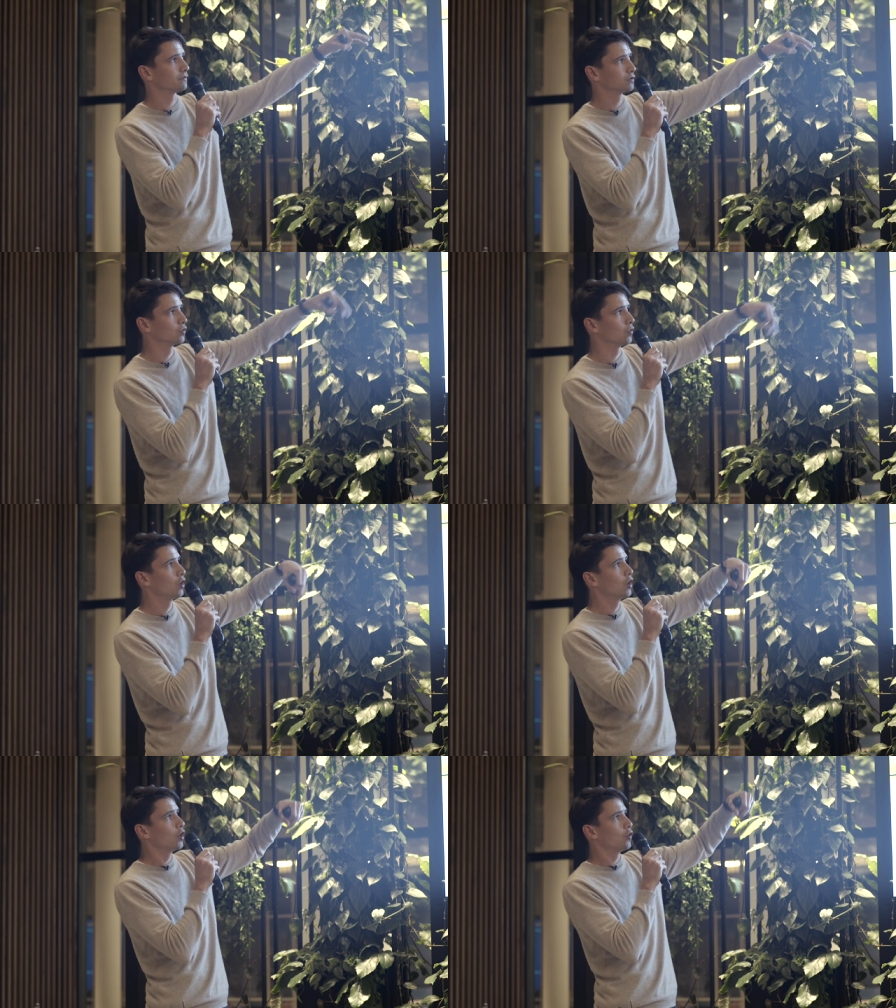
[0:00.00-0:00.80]
So
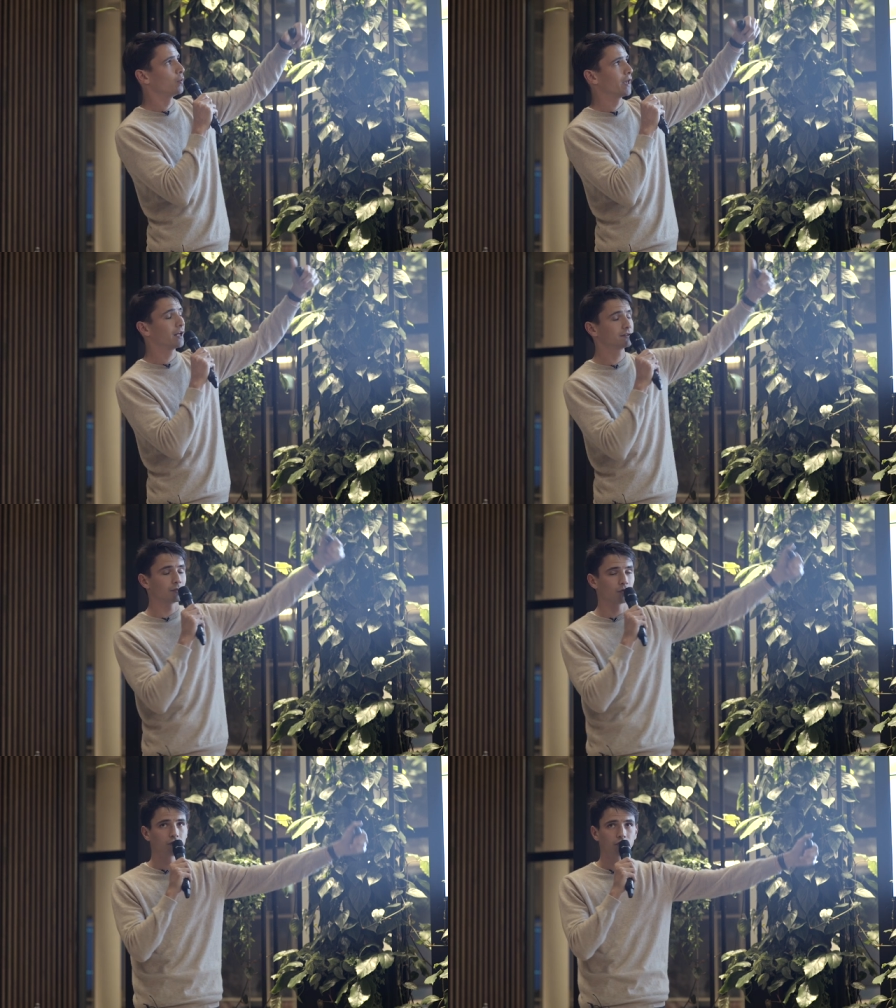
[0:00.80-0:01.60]
we add
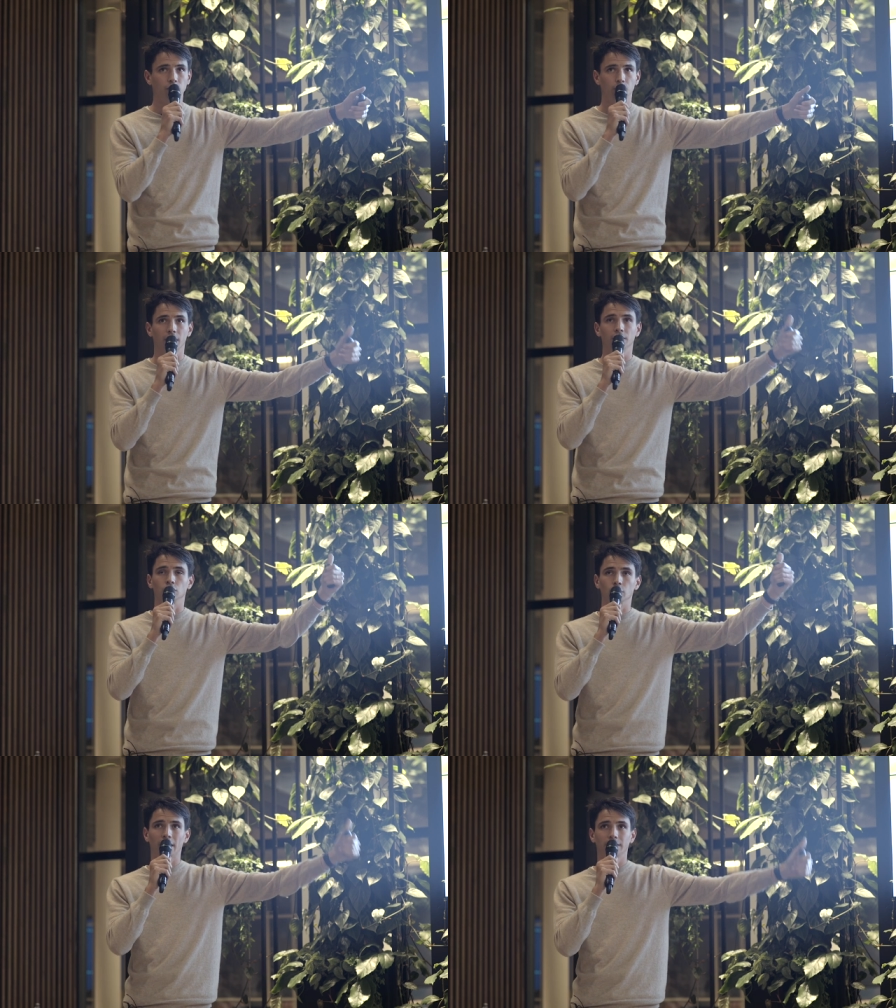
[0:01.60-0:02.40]
some content, we add a
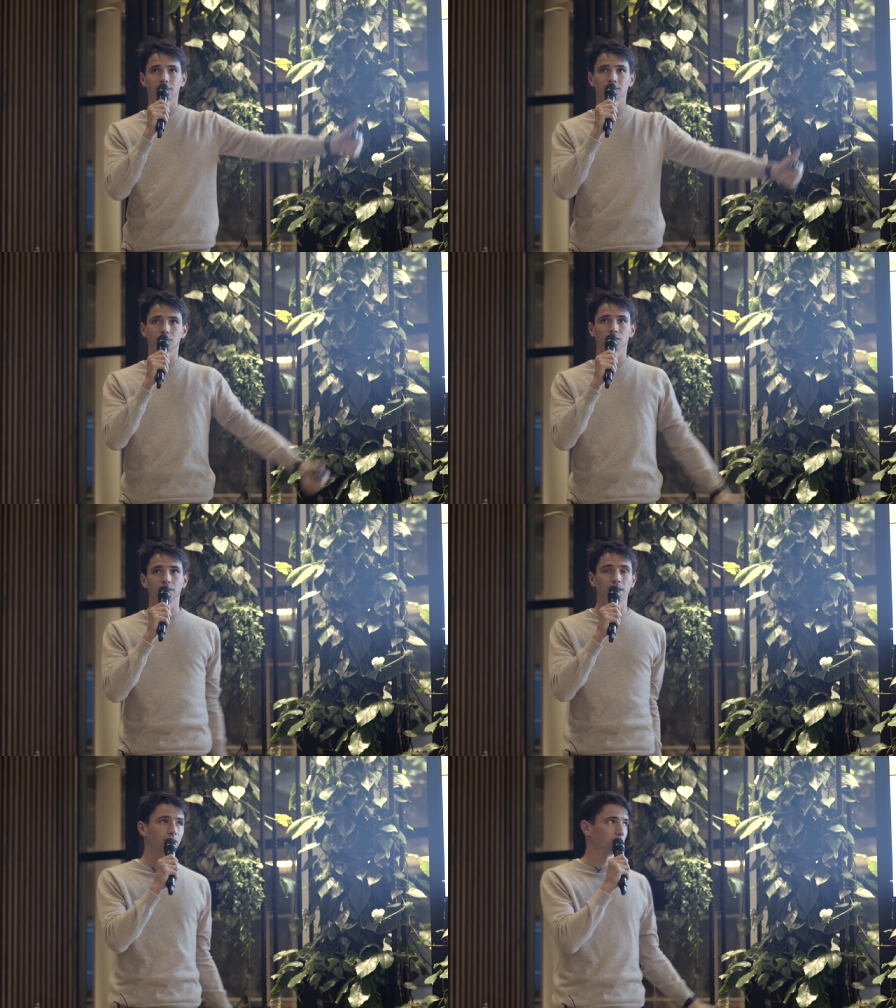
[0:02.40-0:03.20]
new planet, so
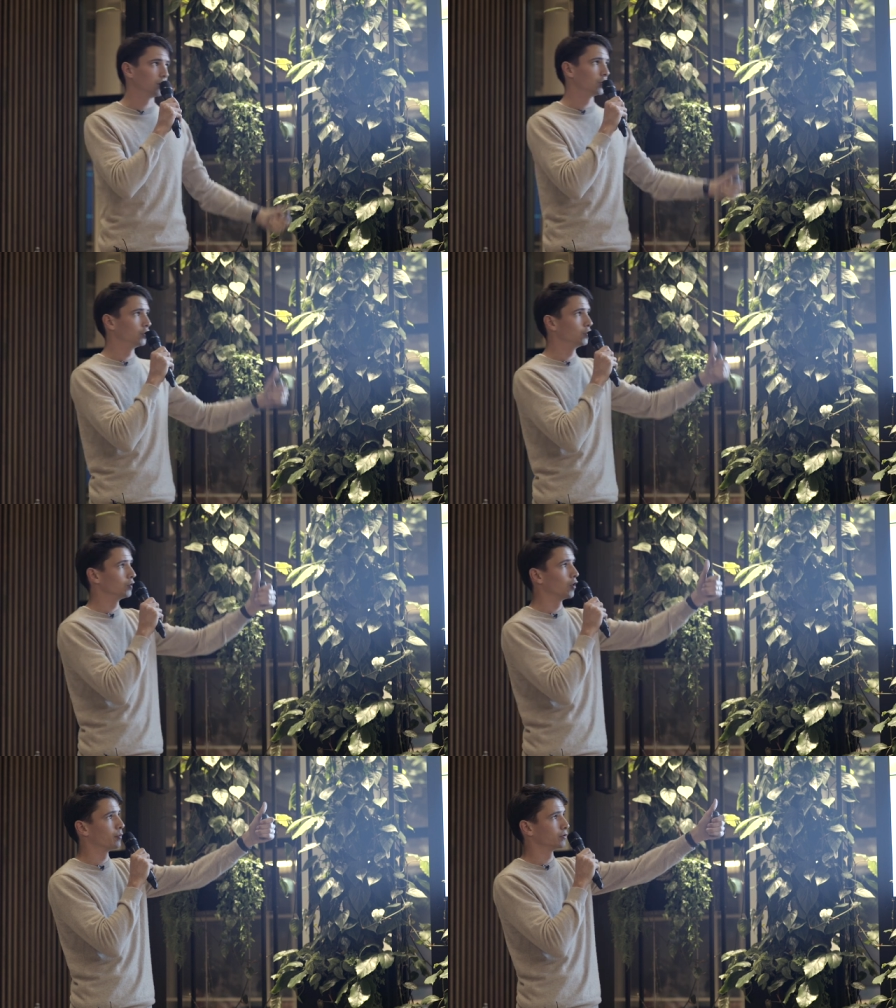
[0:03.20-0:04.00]
then a
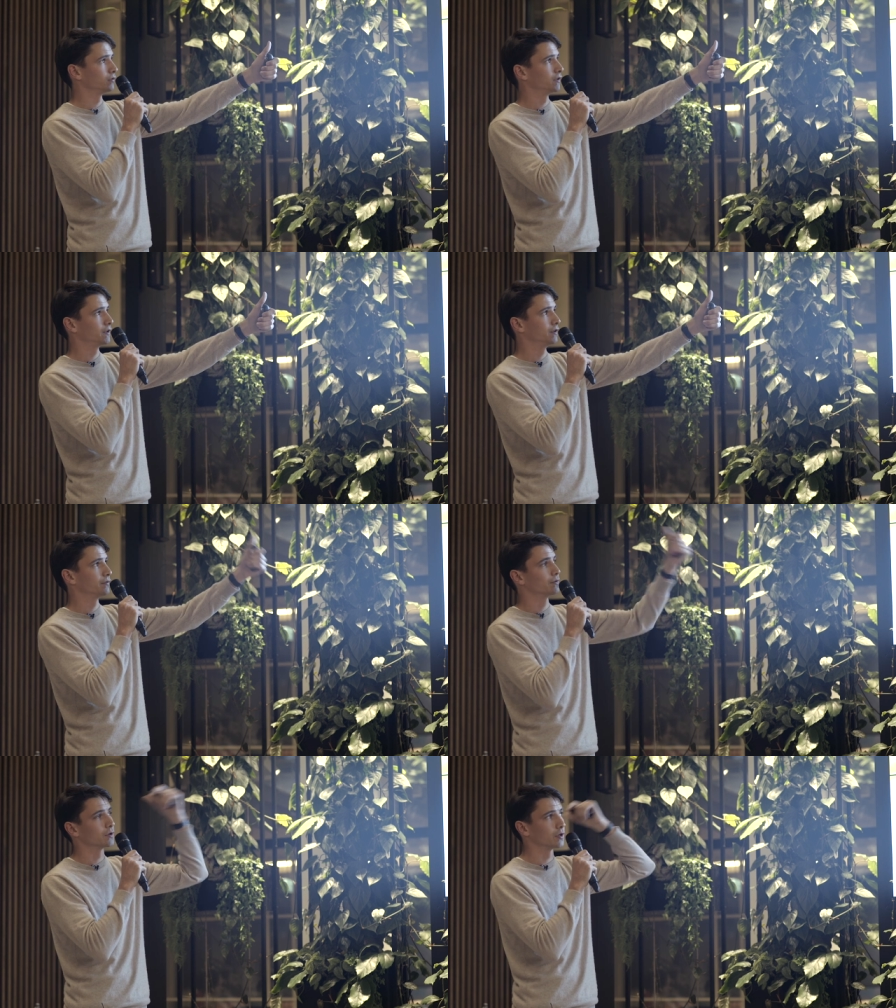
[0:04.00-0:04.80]
new opportunity
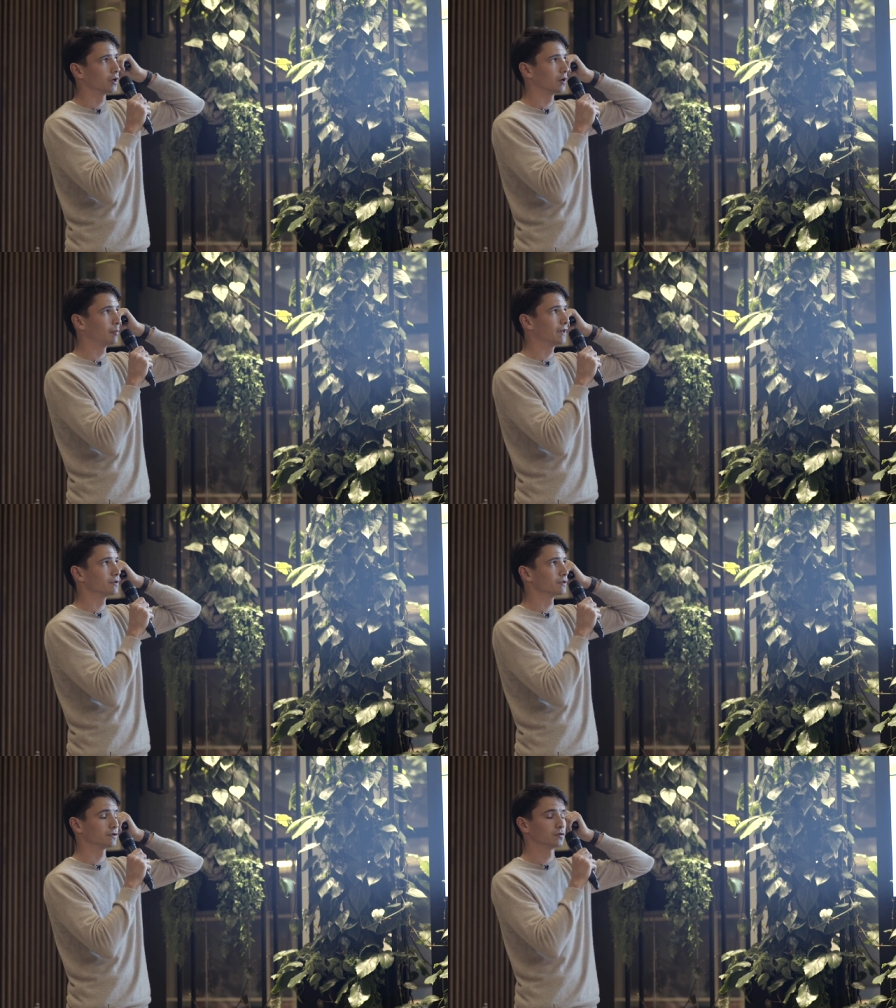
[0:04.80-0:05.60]
for uh,
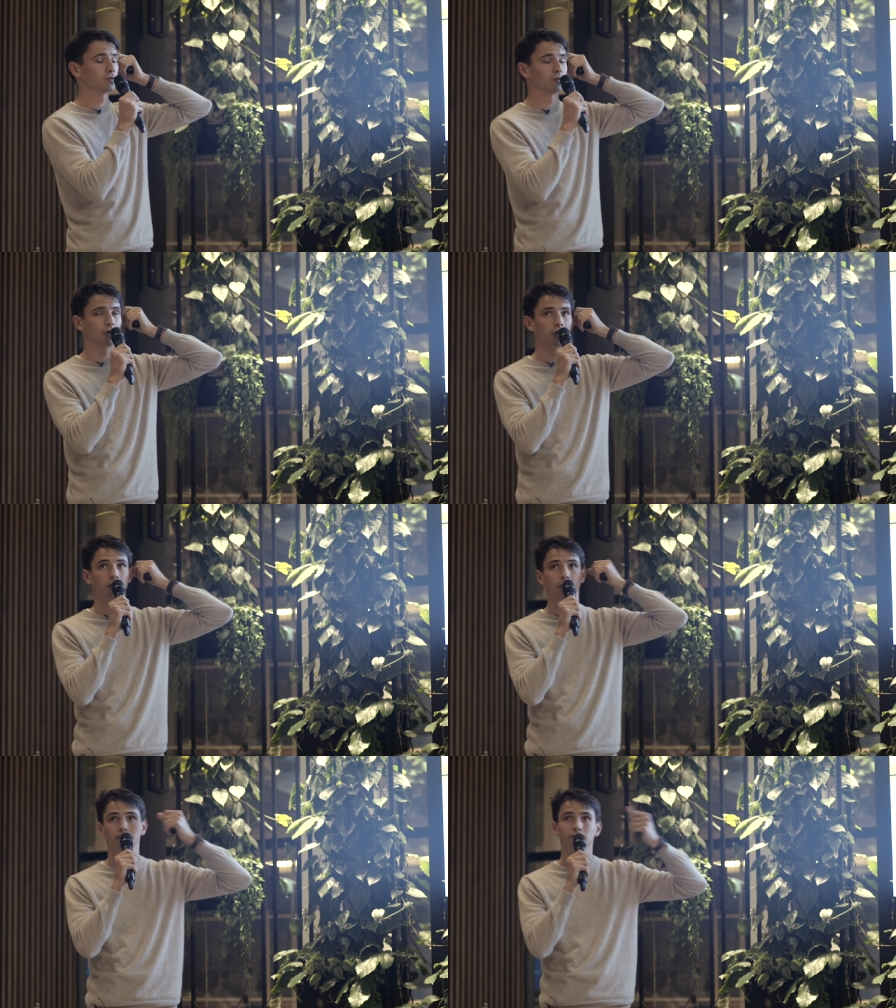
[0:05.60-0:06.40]
players to
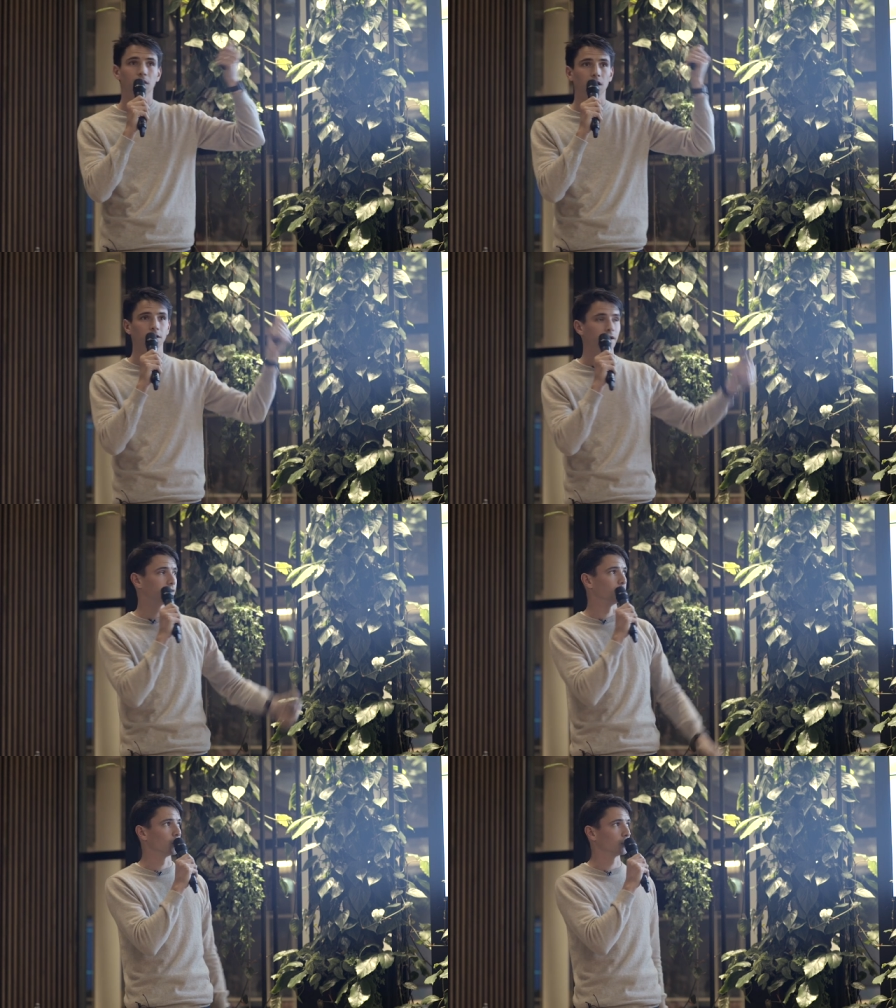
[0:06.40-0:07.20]
uh,
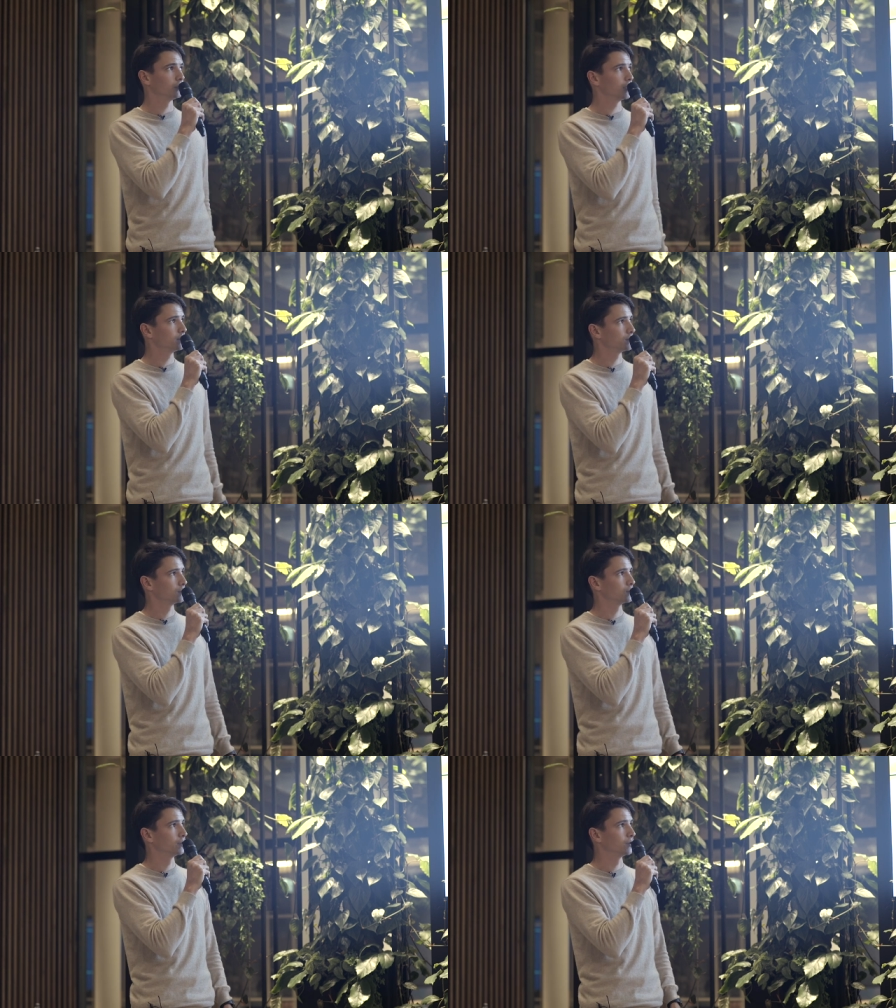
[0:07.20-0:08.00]
get more content,
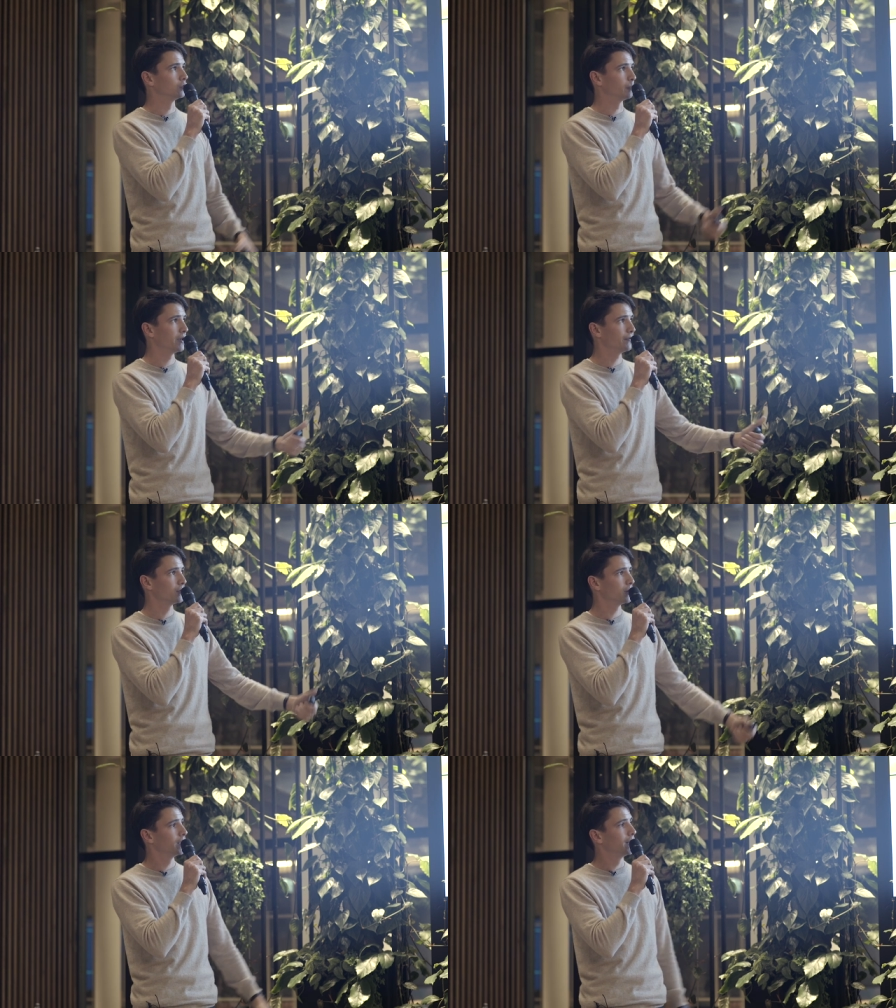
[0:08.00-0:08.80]
so they could pay for.